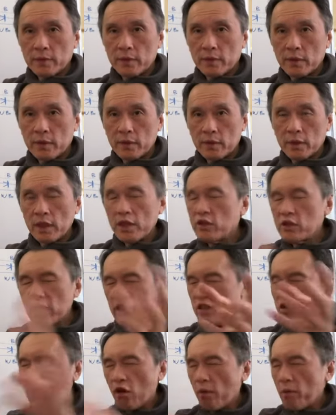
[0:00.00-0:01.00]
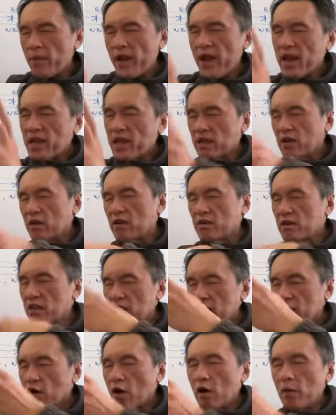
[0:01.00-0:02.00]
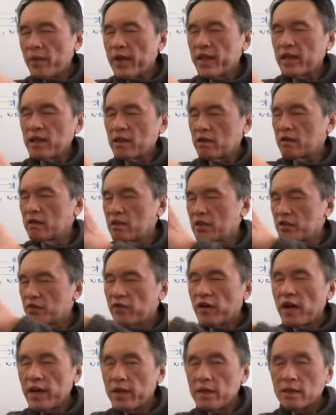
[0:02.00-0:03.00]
Then you can comment on this fight.